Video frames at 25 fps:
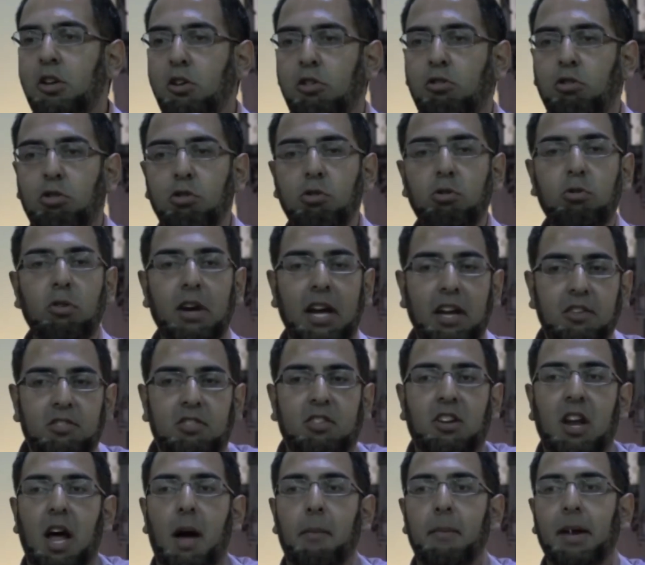true
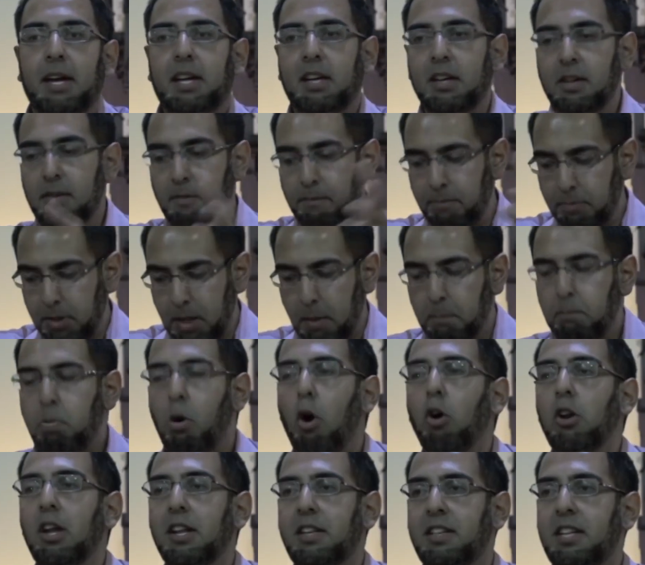Islamic
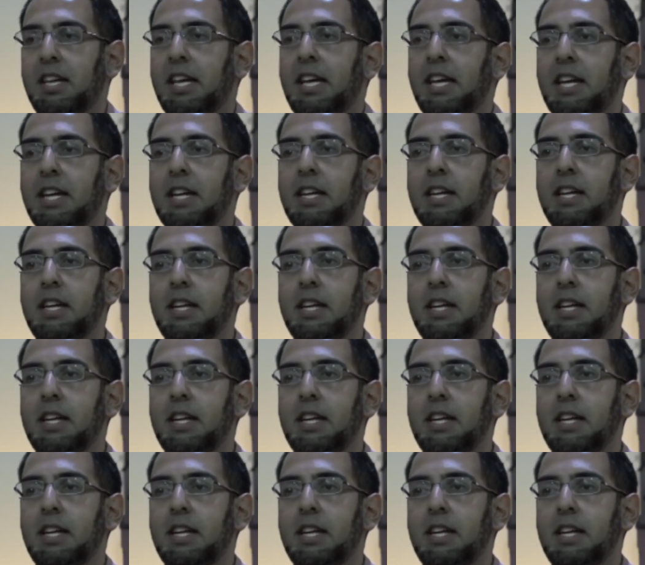polity,